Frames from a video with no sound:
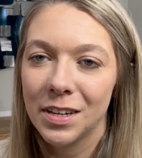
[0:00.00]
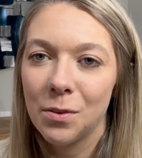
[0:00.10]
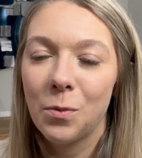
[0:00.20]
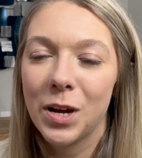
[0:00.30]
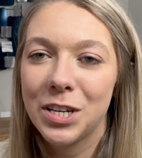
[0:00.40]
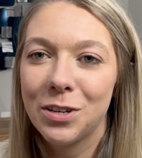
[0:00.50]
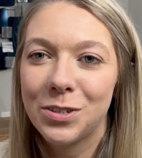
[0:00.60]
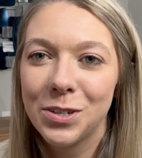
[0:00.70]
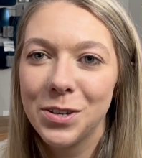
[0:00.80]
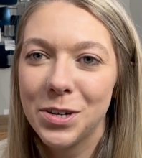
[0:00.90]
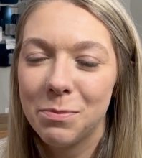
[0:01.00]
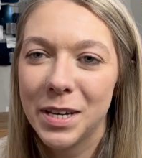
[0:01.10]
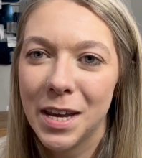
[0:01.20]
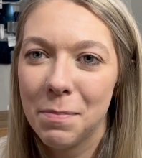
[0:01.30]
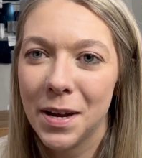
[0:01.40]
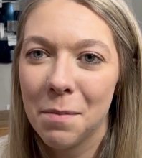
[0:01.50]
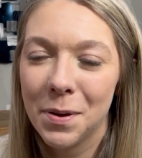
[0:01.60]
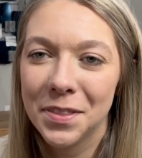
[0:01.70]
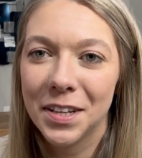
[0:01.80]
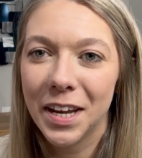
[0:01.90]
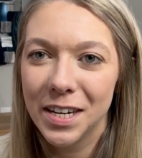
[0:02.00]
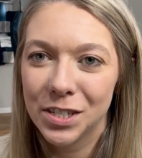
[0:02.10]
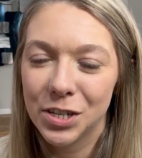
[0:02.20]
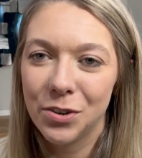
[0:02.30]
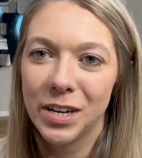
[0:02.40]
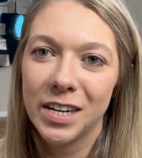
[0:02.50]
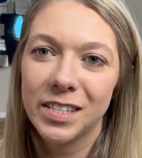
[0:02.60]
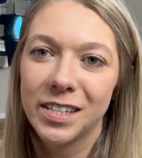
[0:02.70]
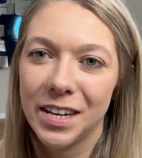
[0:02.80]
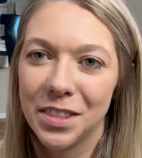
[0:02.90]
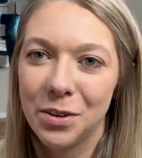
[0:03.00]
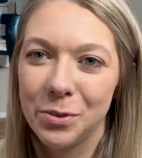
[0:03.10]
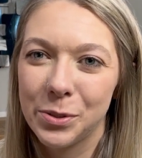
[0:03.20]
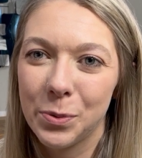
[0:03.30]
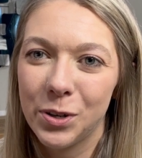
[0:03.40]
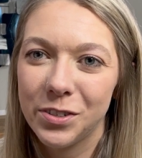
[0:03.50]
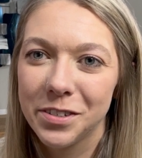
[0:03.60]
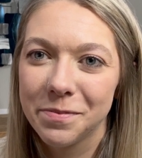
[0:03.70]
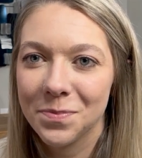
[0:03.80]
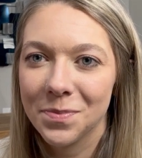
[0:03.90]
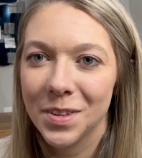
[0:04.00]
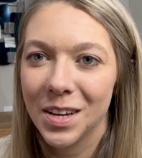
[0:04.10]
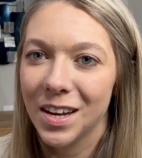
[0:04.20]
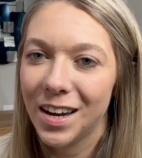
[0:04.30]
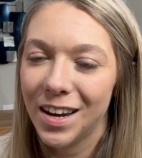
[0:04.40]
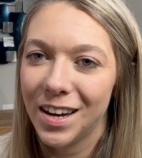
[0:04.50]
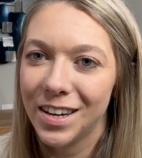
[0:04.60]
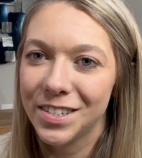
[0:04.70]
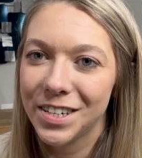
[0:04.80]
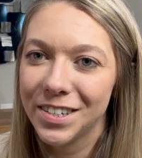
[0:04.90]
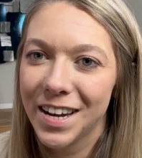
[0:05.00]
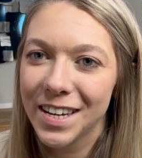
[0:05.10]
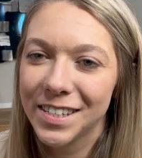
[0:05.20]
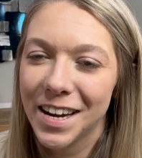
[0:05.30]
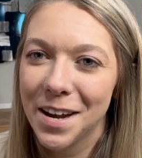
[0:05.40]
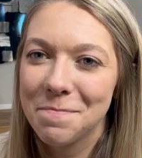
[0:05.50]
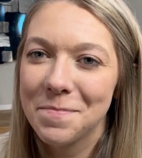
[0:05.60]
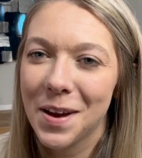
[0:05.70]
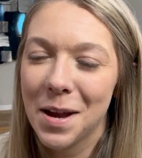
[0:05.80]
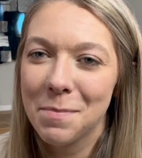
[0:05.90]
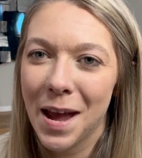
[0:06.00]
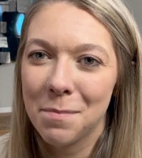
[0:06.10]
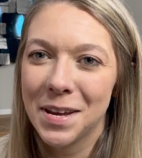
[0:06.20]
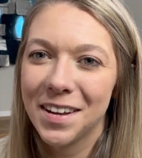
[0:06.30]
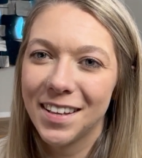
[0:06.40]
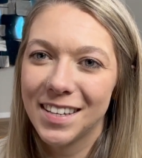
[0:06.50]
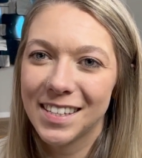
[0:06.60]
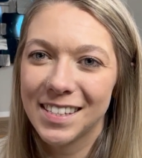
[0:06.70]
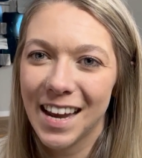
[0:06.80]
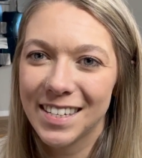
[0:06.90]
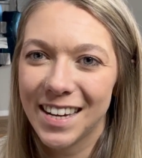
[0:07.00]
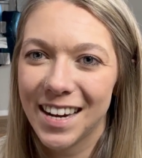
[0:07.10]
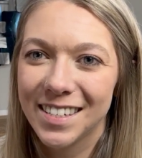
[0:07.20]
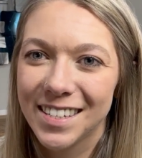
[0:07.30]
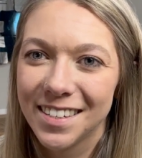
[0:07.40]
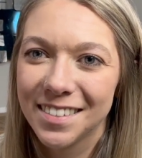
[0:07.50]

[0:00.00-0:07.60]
When you do, you'll be keeping up on the latest and greatest in the cruise world. Until next time, I'm Abby, and this is Get Decked.